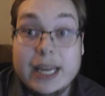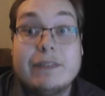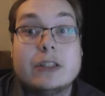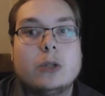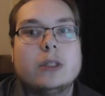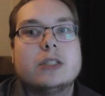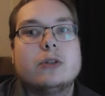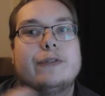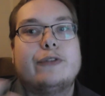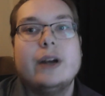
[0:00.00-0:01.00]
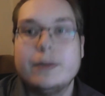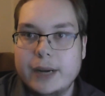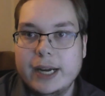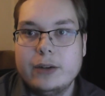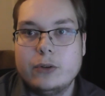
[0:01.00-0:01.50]
If I told it to a friend of
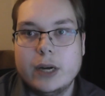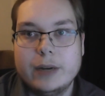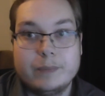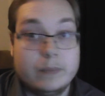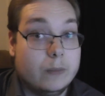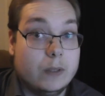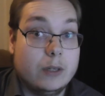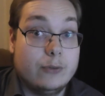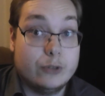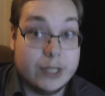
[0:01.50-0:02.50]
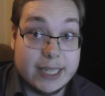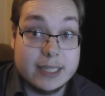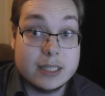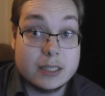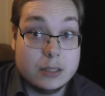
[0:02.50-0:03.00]
mine who I've known for
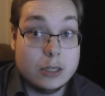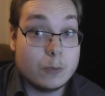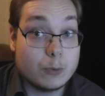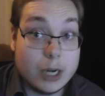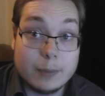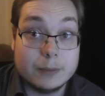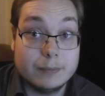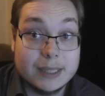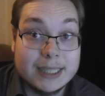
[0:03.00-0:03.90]
years, no problem.